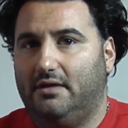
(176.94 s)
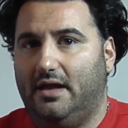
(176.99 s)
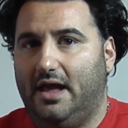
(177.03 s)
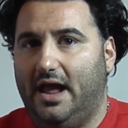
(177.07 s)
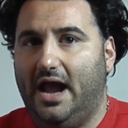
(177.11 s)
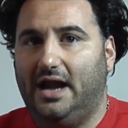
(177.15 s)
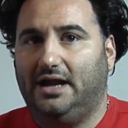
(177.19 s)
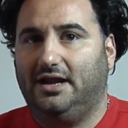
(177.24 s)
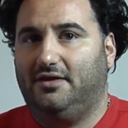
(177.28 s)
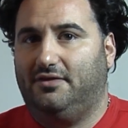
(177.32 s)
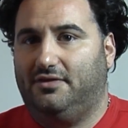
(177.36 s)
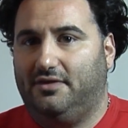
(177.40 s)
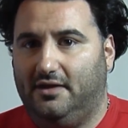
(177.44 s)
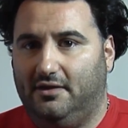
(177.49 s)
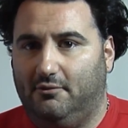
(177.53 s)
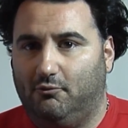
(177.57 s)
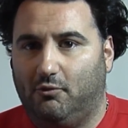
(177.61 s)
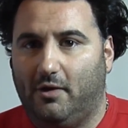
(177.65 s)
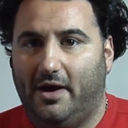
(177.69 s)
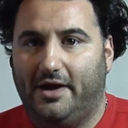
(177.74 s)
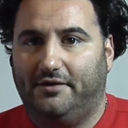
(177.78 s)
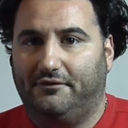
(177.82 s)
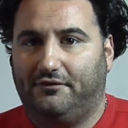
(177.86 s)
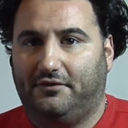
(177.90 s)
anything,
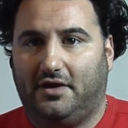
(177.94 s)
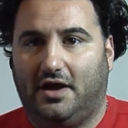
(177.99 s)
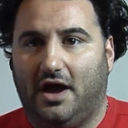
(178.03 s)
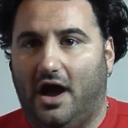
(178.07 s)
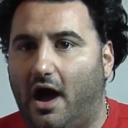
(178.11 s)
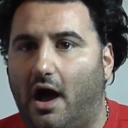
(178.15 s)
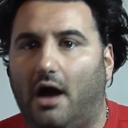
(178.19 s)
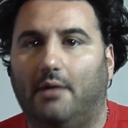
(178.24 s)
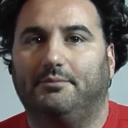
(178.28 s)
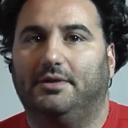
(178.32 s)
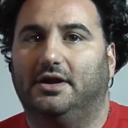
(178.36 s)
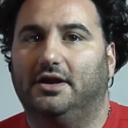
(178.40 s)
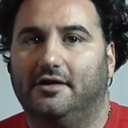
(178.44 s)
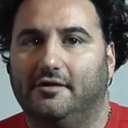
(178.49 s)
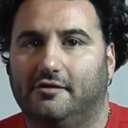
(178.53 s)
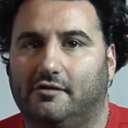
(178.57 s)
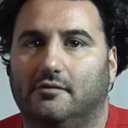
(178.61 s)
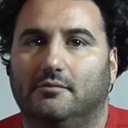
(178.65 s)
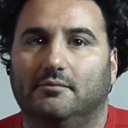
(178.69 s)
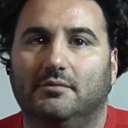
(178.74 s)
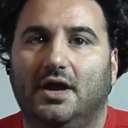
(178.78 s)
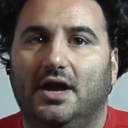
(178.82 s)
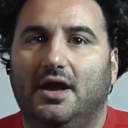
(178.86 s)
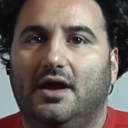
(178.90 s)
right of
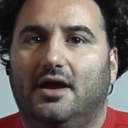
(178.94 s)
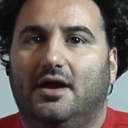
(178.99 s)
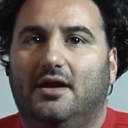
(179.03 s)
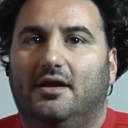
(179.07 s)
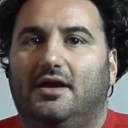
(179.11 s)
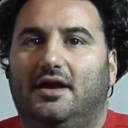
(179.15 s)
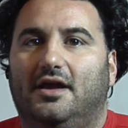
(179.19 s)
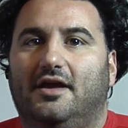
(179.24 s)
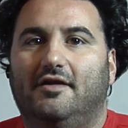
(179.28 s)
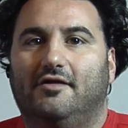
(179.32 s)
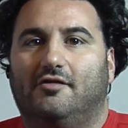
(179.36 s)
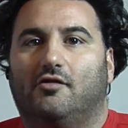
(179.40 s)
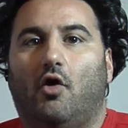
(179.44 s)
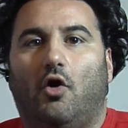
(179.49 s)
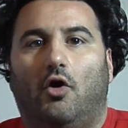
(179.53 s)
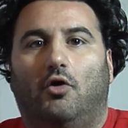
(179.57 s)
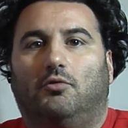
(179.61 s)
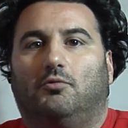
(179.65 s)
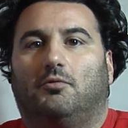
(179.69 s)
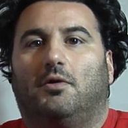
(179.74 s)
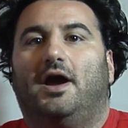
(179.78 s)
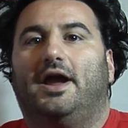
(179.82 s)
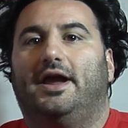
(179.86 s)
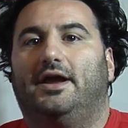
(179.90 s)
communism, is
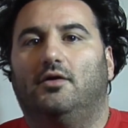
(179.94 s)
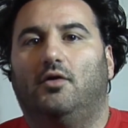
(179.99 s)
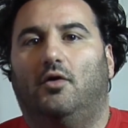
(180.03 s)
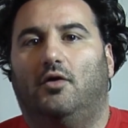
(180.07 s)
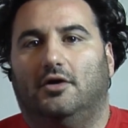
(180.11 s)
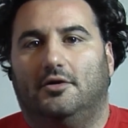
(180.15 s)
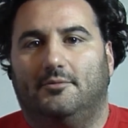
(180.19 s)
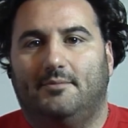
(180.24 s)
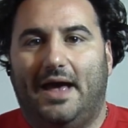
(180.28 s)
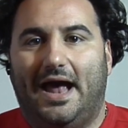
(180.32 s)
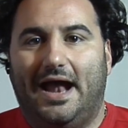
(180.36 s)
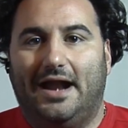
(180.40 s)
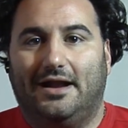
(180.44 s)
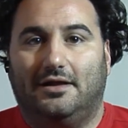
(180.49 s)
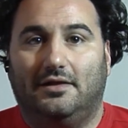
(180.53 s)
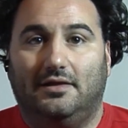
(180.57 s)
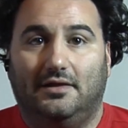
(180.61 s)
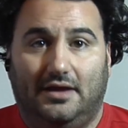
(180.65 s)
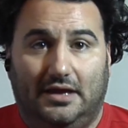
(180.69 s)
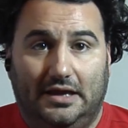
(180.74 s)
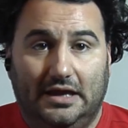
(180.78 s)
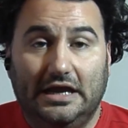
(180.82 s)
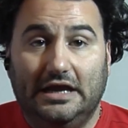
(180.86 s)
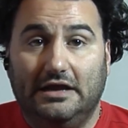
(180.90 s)
alt-right
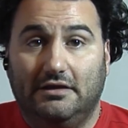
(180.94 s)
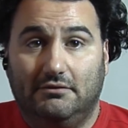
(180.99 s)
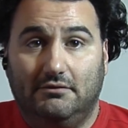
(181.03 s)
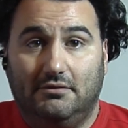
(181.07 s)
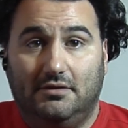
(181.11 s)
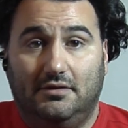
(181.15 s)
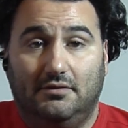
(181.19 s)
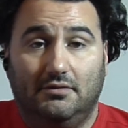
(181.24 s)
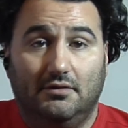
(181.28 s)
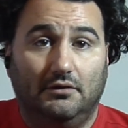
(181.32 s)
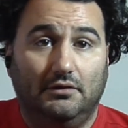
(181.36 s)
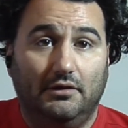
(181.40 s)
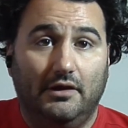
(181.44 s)
automatically in the